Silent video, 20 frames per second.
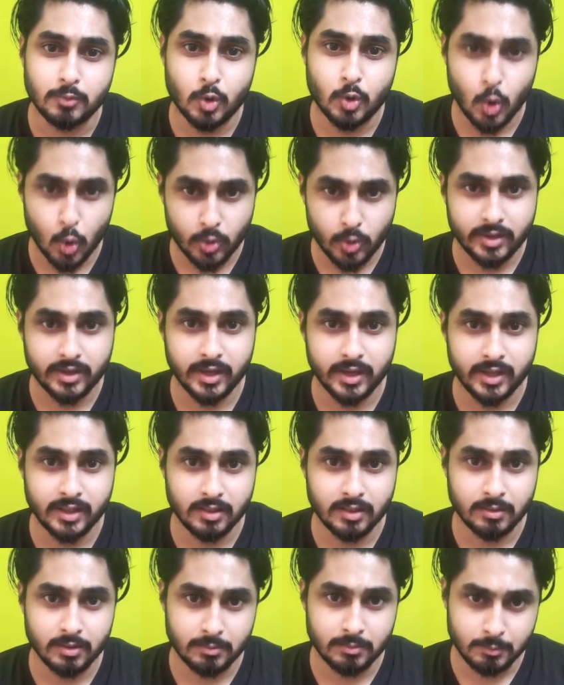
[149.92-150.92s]
code
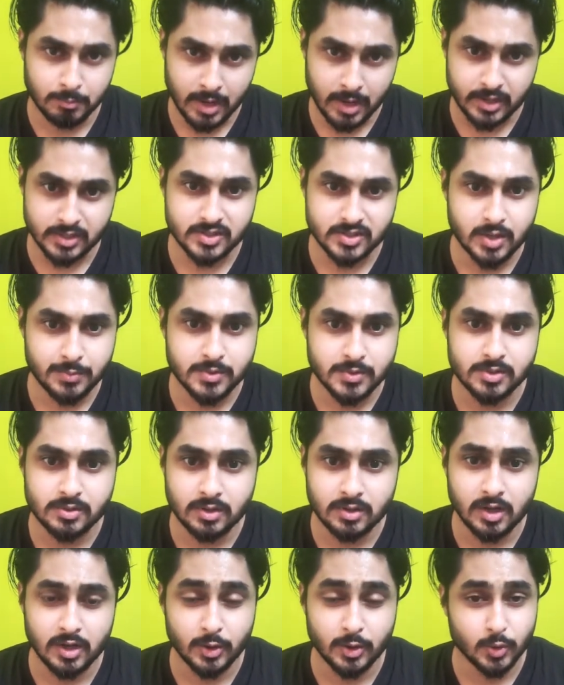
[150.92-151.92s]
in my
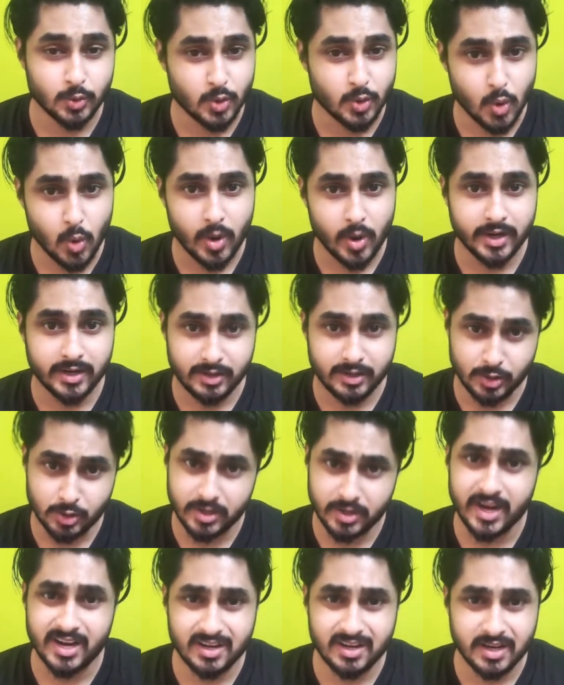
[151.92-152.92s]
description. You go and
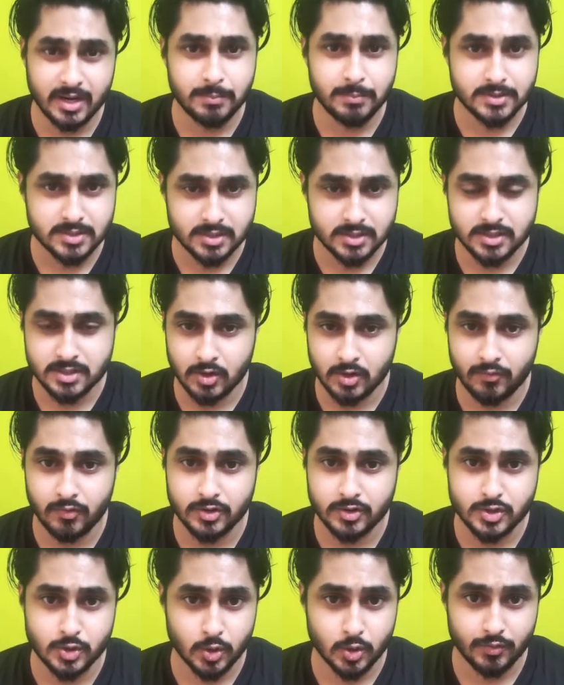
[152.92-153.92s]
you'll get a 10% discount
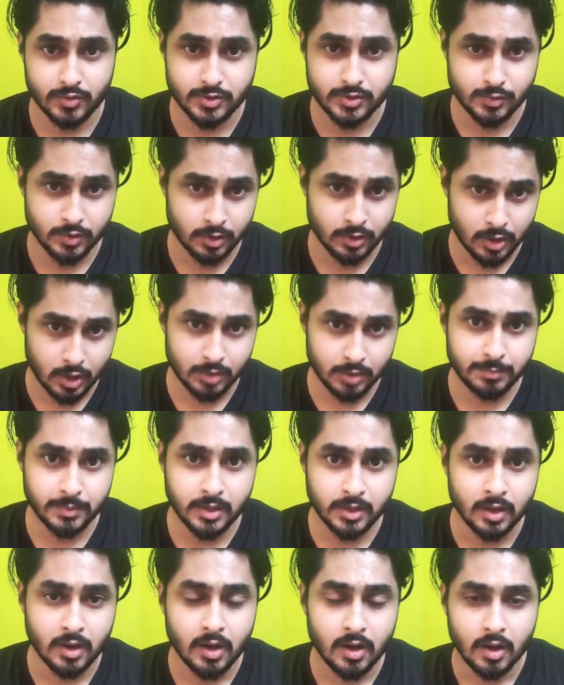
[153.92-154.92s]
for sure, which will not
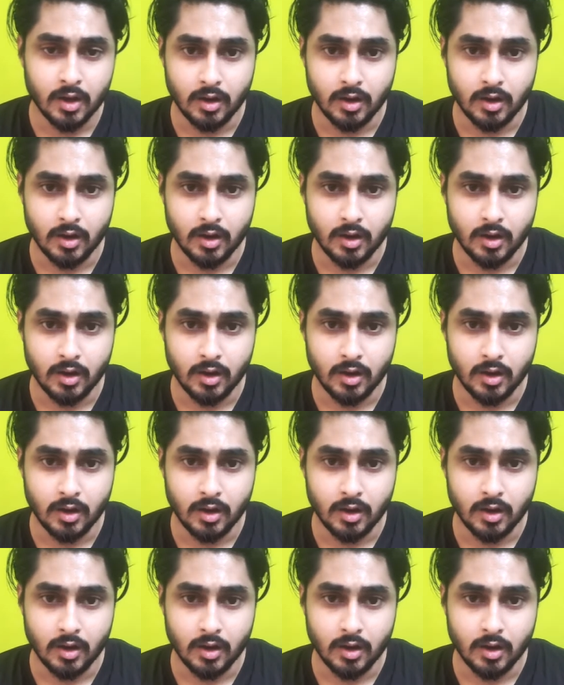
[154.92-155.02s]
be